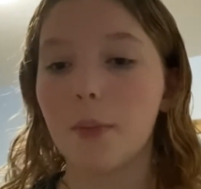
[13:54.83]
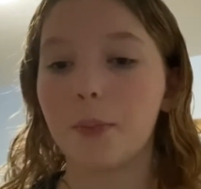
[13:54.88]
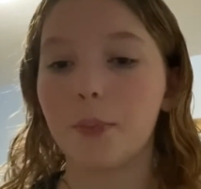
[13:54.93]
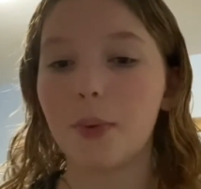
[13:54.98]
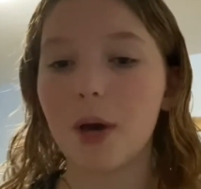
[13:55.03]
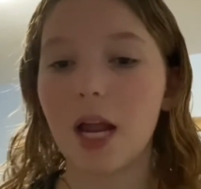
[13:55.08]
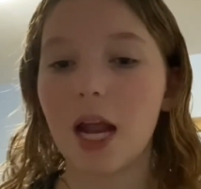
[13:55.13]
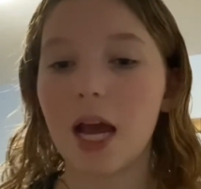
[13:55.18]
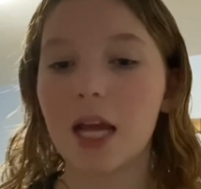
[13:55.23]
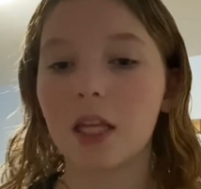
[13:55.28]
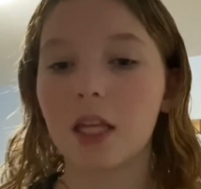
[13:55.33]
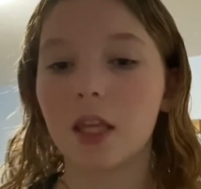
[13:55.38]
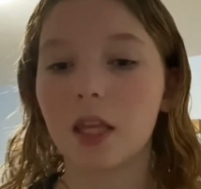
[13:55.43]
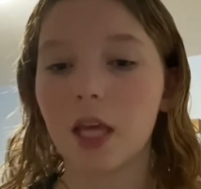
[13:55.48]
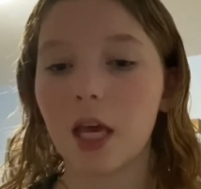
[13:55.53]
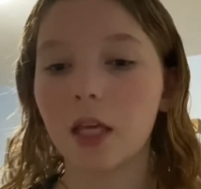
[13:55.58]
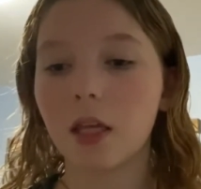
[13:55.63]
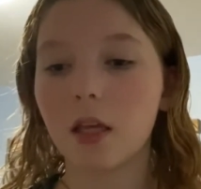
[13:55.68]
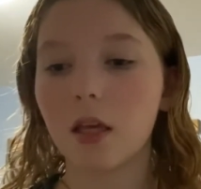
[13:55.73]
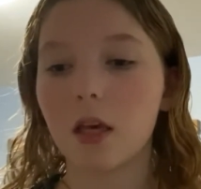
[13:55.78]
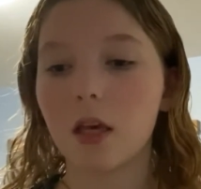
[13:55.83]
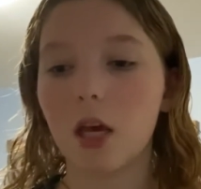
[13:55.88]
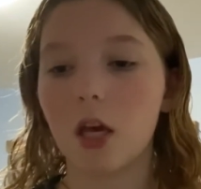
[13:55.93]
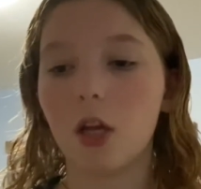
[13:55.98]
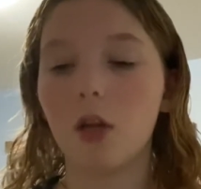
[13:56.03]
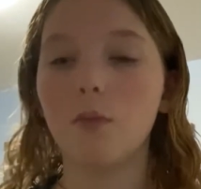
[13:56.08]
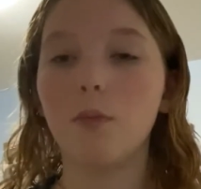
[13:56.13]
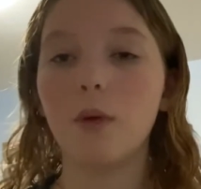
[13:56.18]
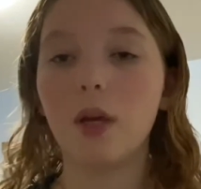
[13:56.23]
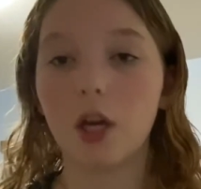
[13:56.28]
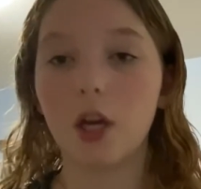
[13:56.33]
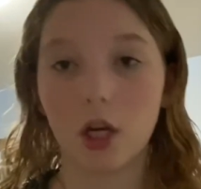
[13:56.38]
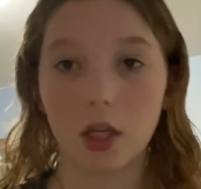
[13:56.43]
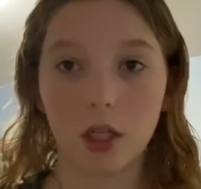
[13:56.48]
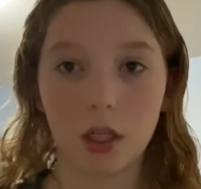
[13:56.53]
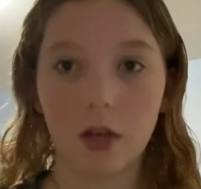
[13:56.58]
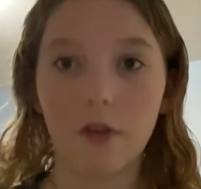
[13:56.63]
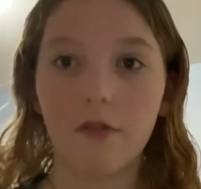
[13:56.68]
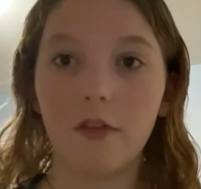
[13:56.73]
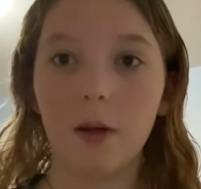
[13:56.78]
but I think it would be good
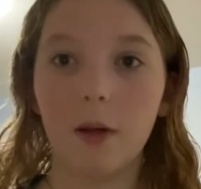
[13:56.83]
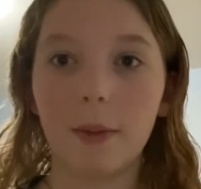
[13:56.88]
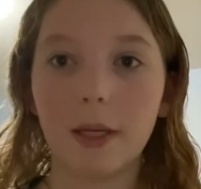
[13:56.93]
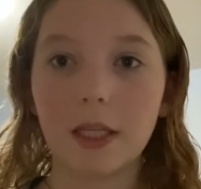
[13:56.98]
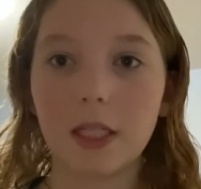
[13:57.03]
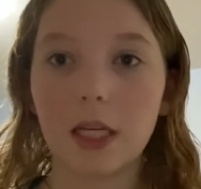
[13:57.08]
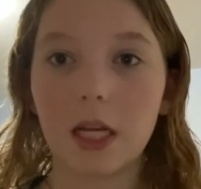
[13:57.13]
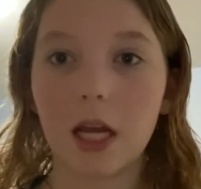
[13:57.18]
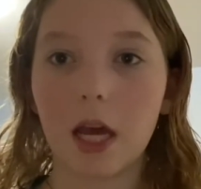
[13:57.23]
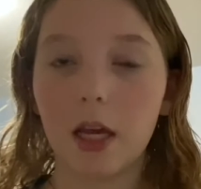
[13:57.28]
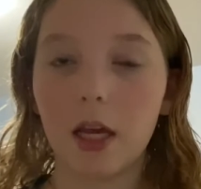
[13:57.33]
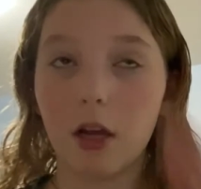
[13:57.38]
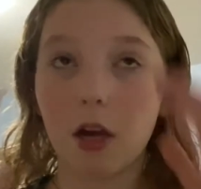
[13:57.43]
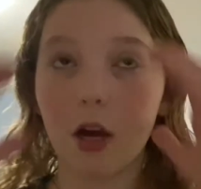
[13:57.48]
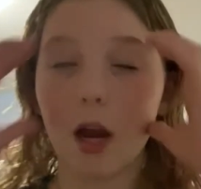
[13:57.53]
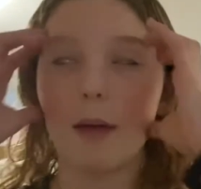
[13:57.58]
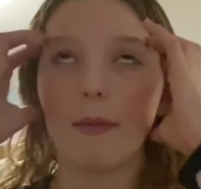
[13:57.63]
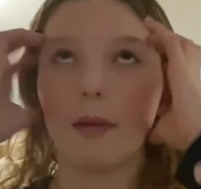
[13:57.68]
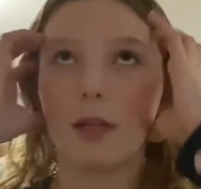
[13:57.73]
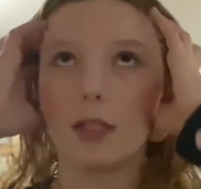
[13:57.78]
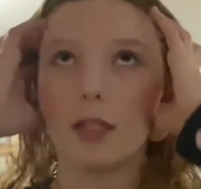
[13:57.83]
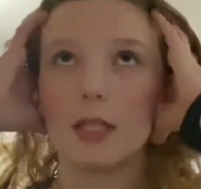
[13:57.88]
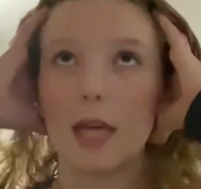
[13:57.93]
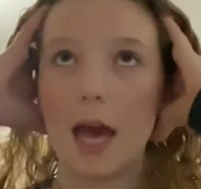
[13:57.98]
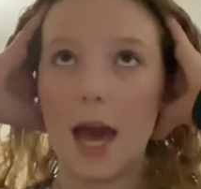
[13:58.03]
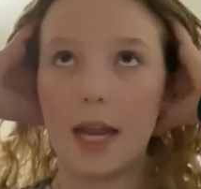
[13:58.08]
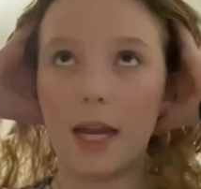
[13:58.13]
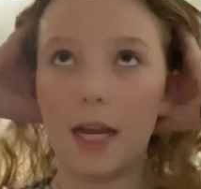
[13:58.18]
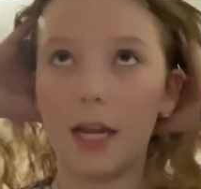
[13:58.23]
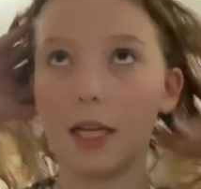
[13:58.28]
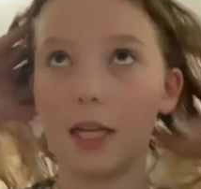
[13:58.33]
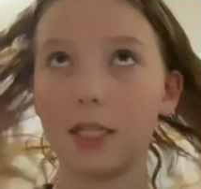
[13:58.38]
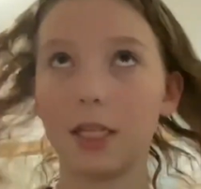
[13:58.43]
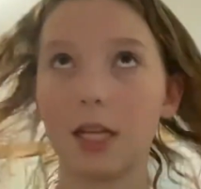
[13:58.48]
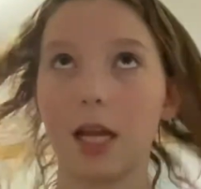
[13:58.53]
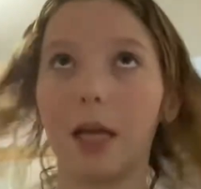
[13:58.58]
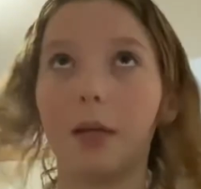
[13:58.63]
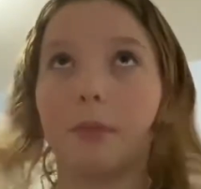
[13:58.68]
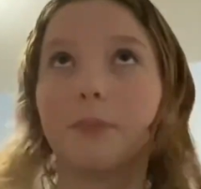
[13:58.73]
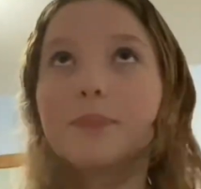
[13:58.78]
to film it tonight, or I mean to edit it
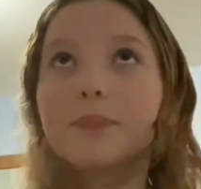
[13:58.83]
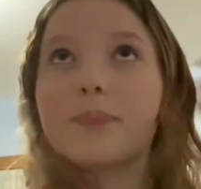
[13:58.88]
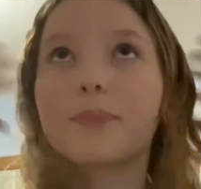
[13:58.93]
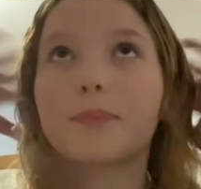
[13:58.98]
tonight,